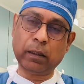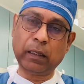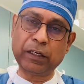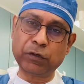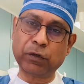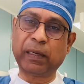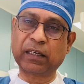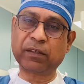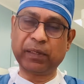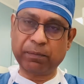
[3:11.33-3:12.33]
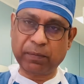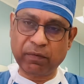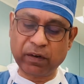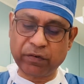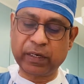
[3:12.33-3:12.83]
Angiomax
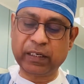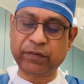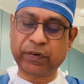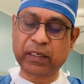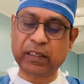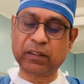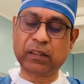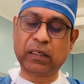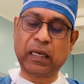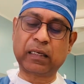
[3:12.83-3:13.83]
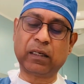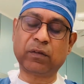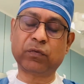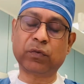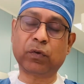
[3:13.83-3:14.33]
bivalirudin drug is like a
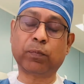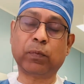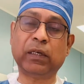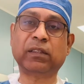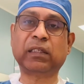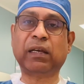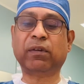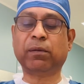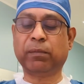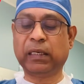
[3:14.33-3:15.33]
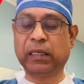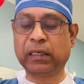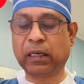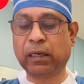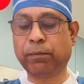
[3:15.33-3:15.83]
0.7
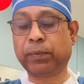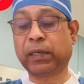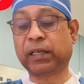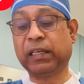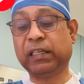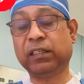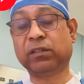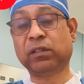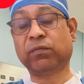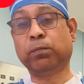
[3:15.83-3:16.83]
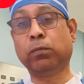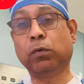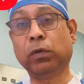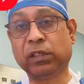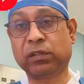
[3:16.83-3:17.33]
milligram per kg is the
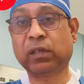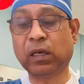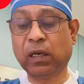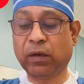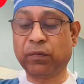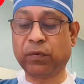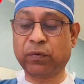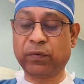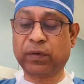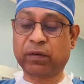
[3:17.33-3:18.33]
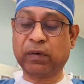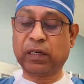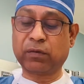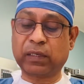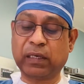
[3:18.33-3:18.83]
bolus you require
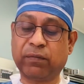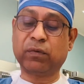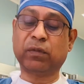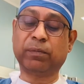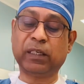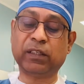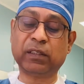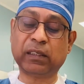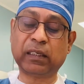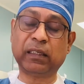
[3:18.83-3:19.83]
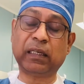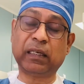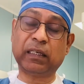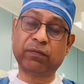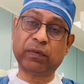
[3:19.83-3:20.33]
to give to the patients, and
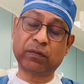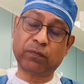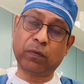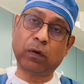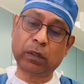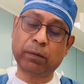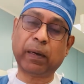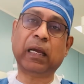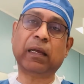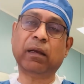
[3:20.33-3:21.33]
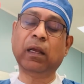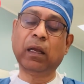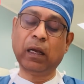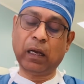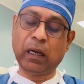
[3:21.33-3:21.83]
then it was followed by
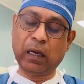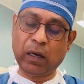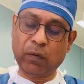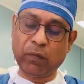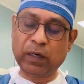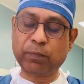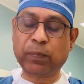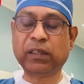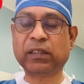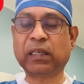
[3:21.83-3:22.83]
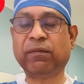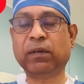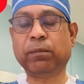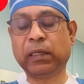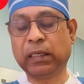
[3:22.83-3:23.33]

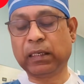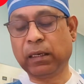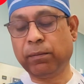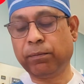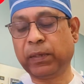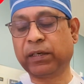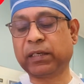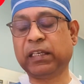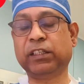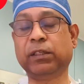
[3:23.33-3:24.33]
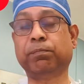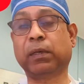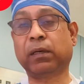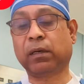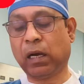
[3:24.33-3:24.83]
1.7 milligram per kg
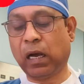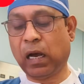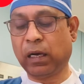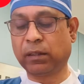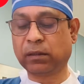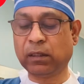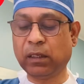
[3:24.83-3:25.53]
per hours.